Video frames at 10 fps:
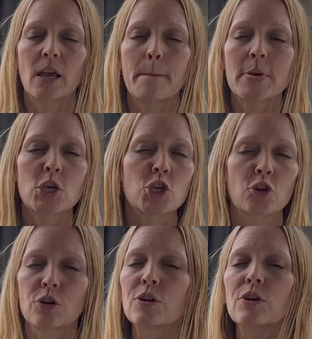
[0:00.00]

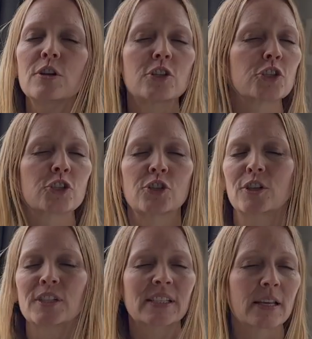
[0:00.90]
pure
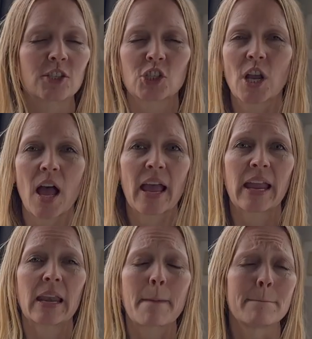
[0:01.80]
sugar
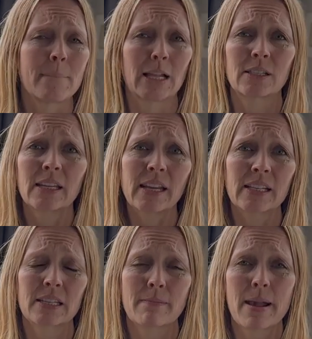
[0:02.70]
sunshine melting
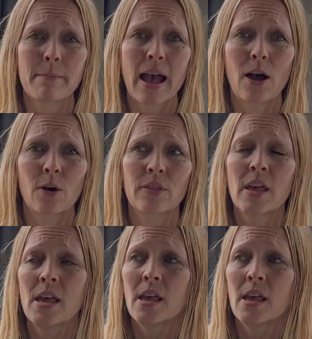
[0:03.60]
into my mouth.